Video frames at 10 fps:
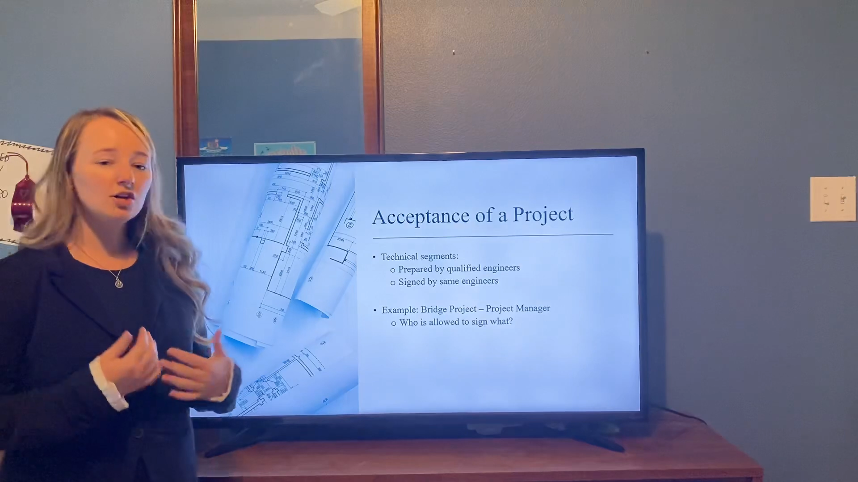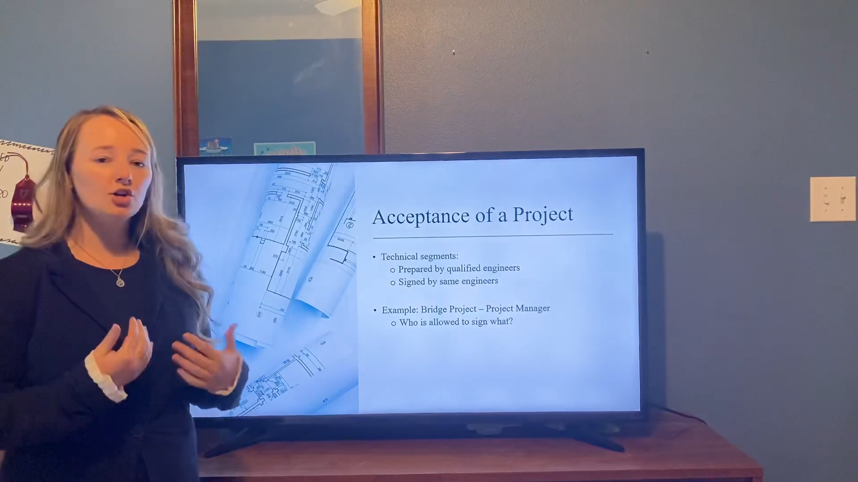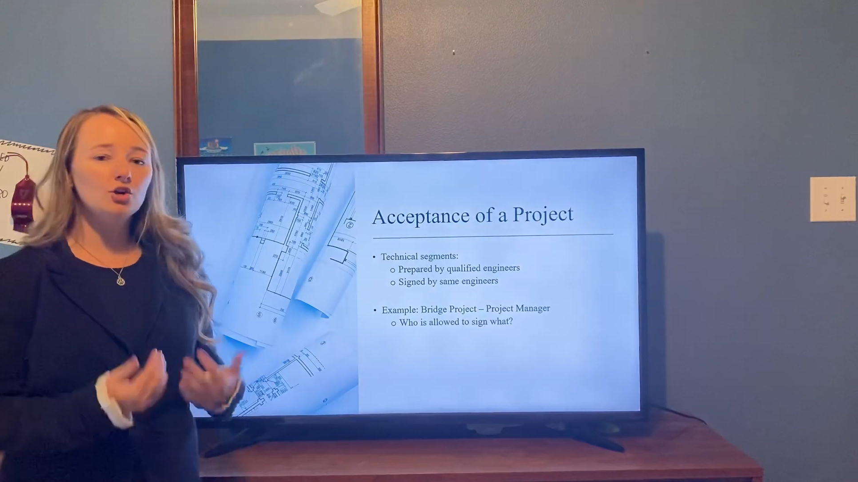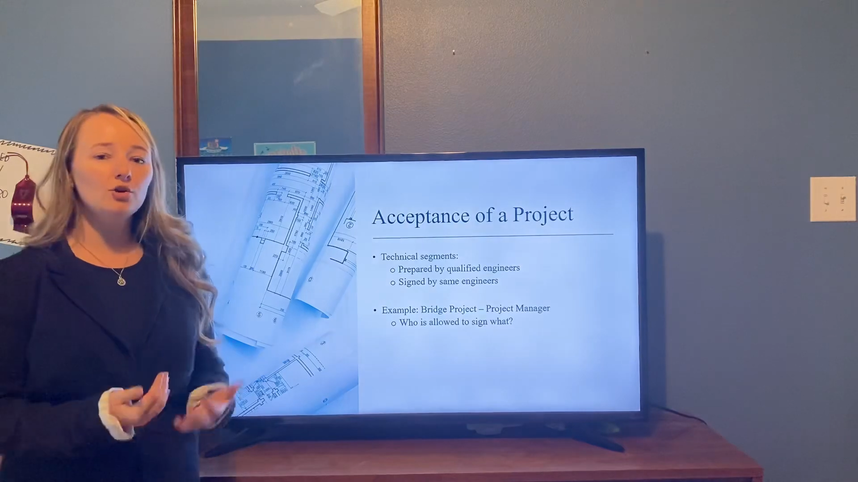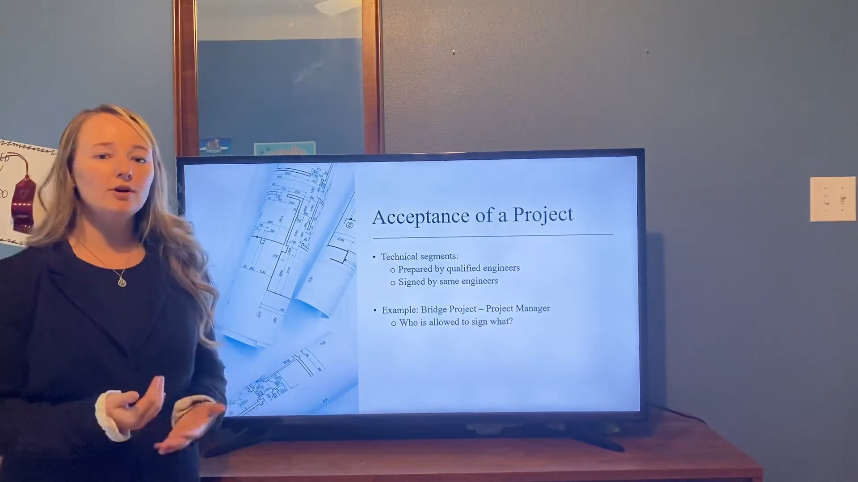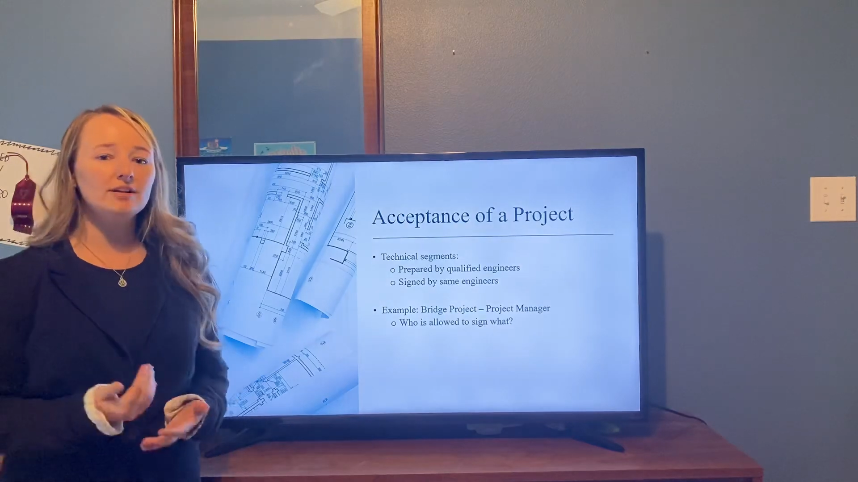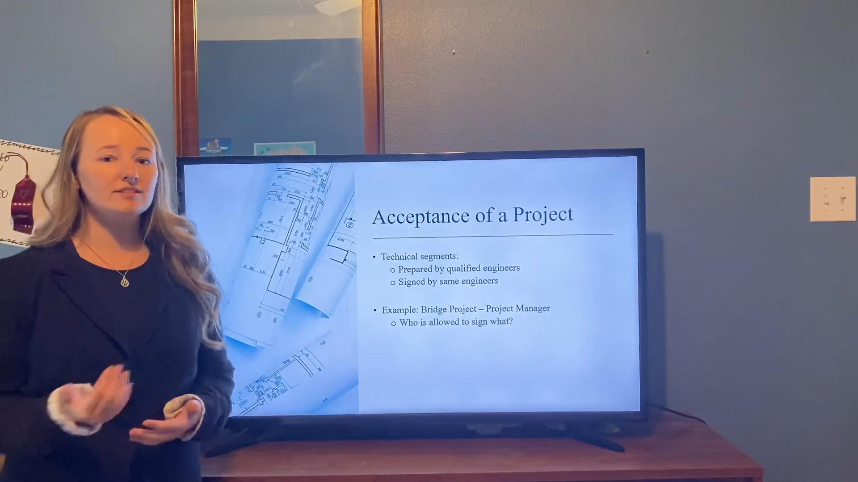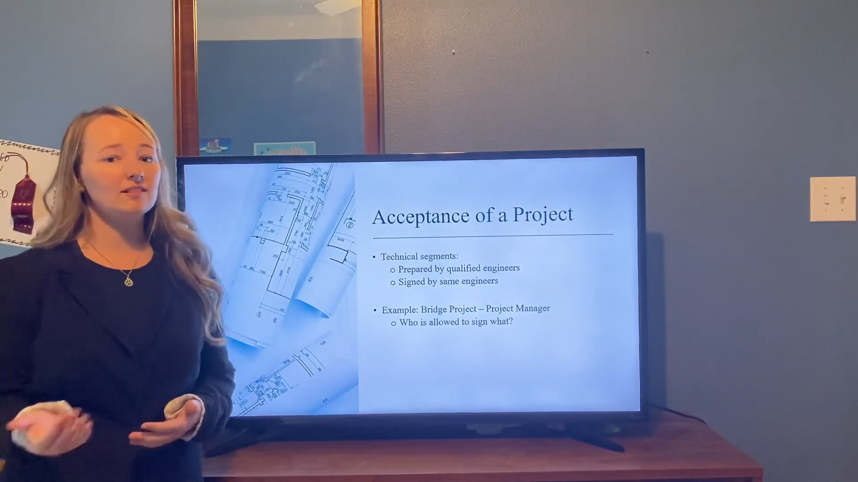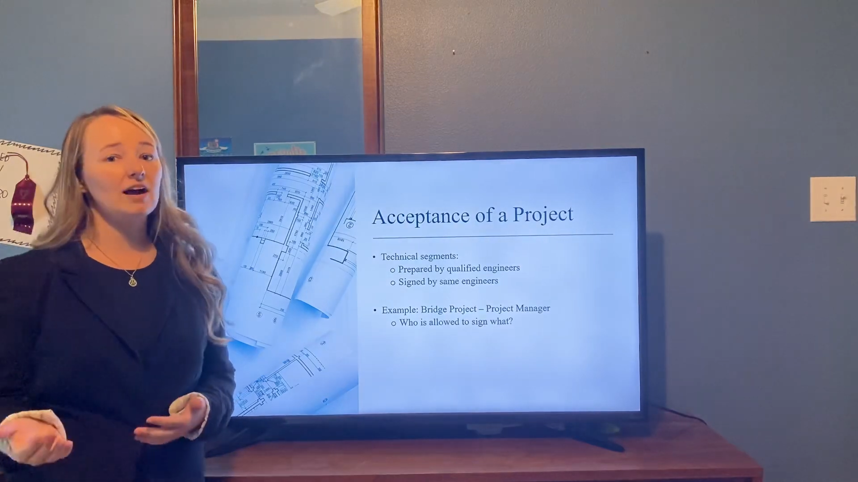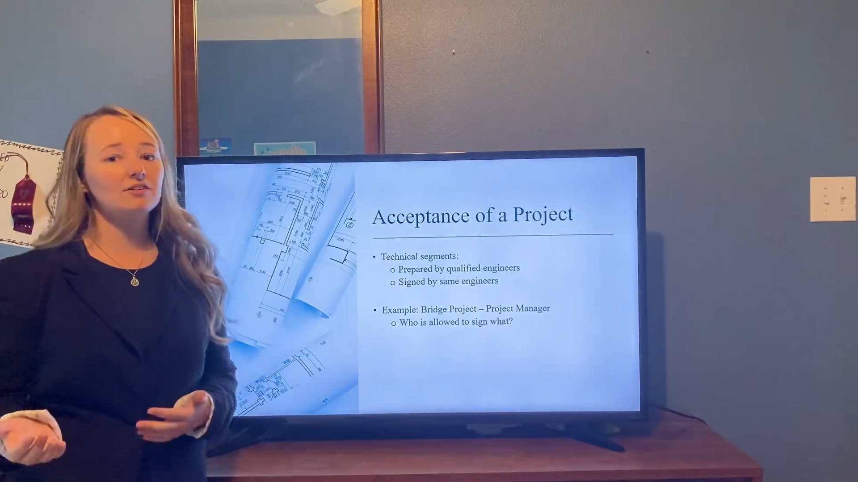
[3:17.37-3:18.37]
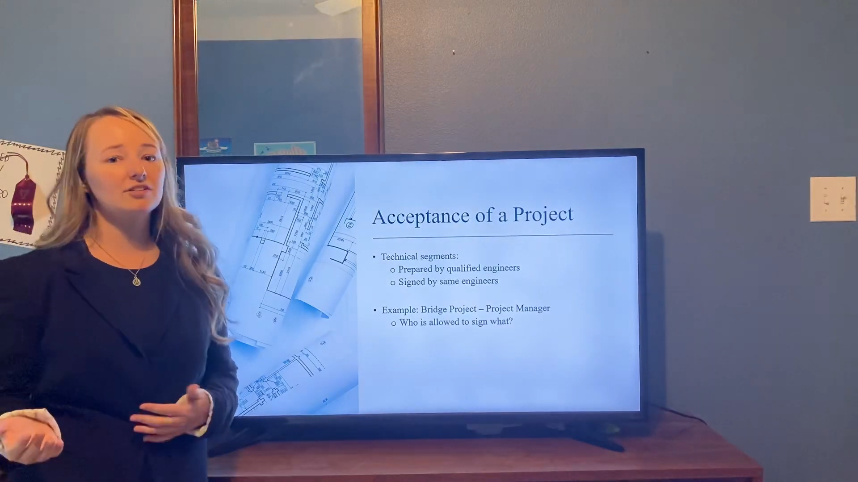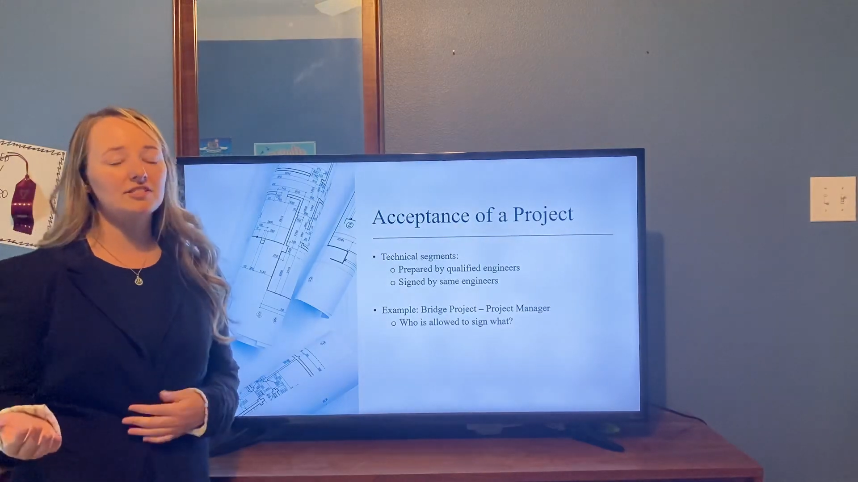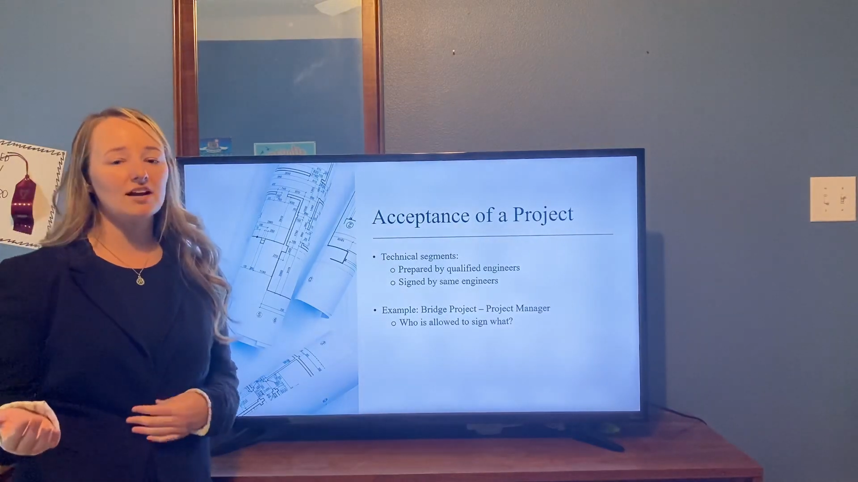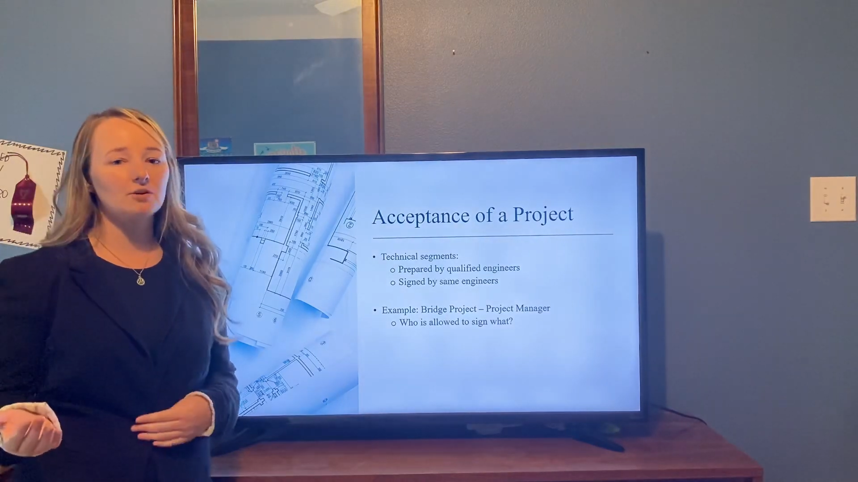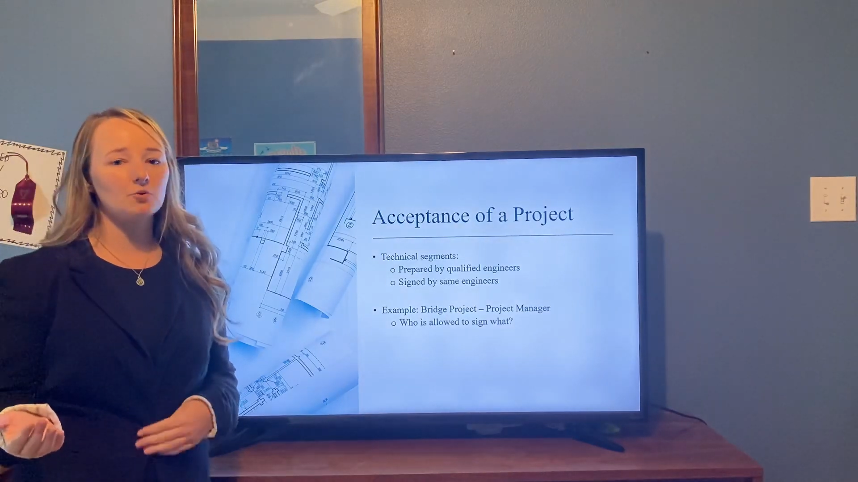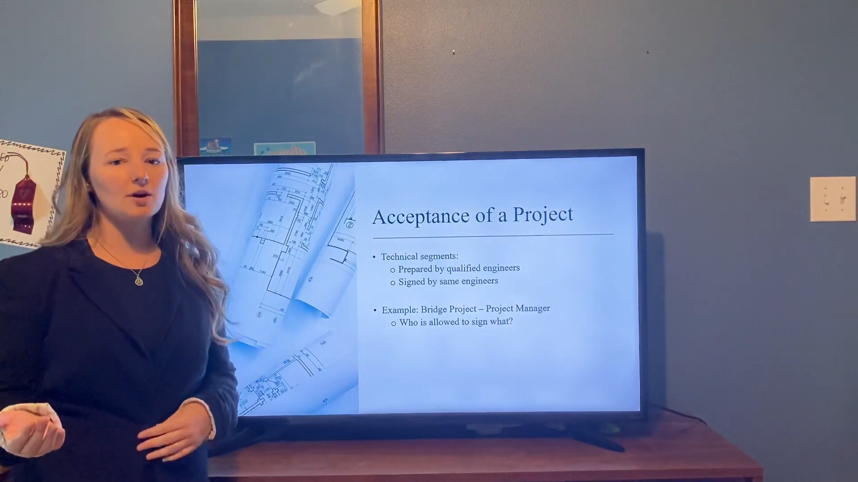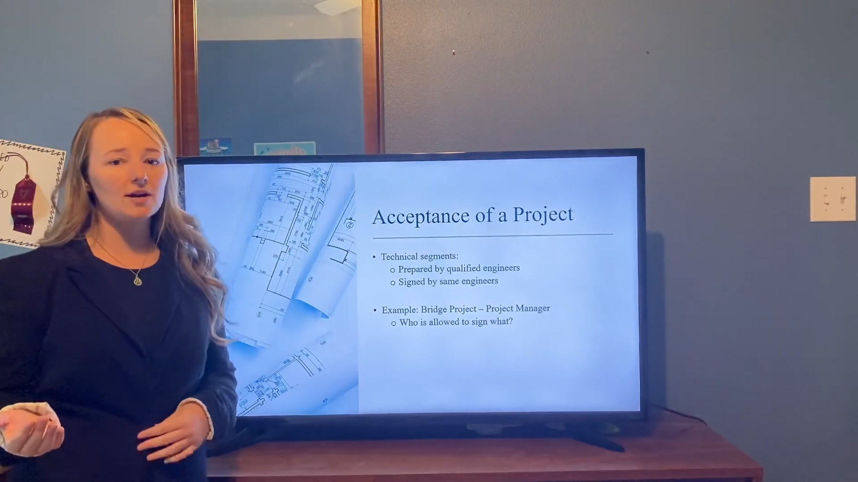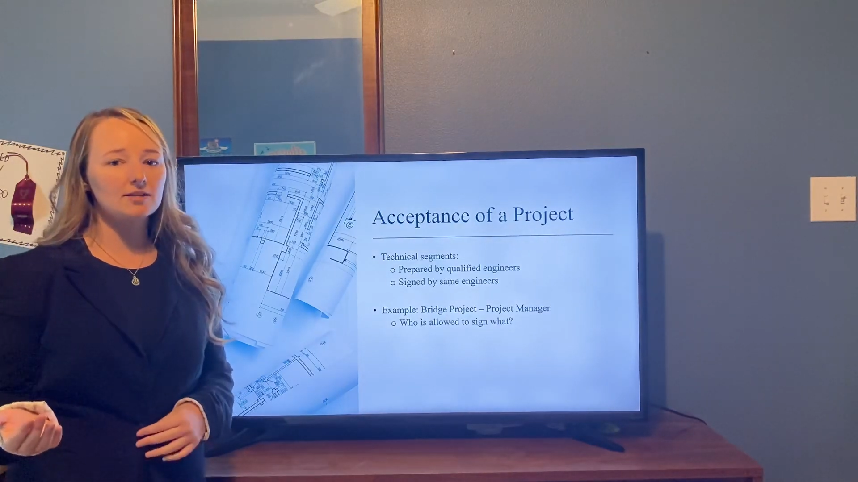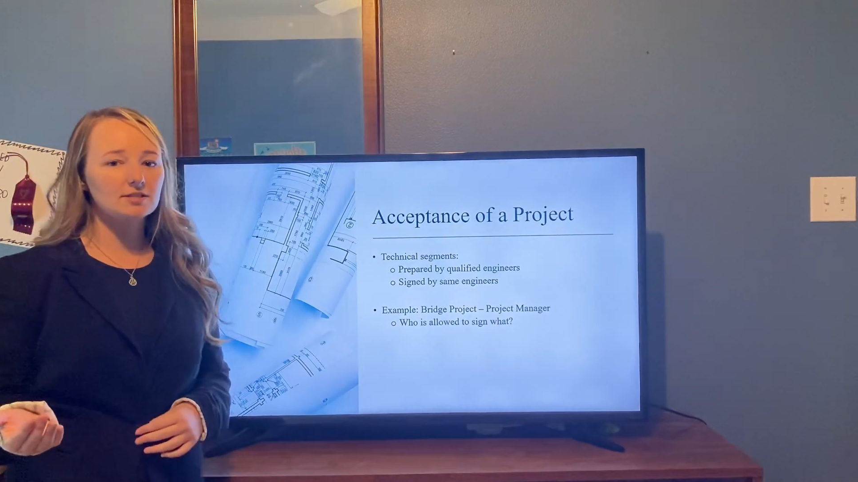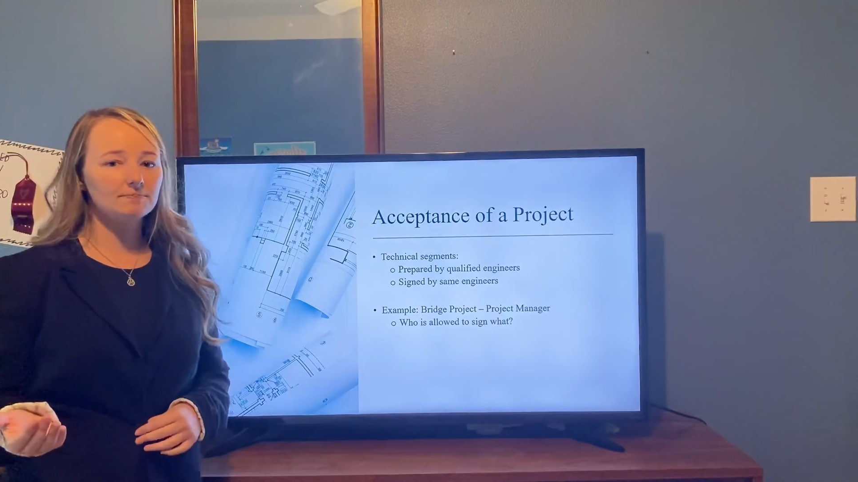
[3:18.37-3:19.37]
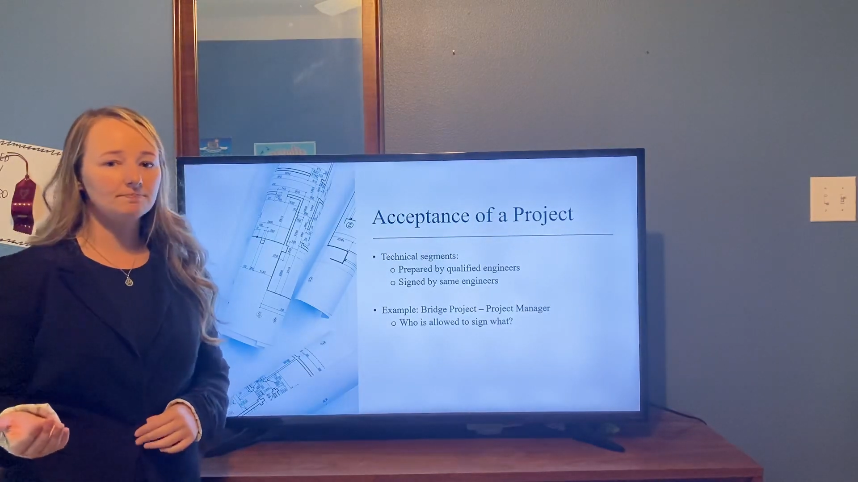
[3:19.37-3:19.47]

who is allowed to sign what?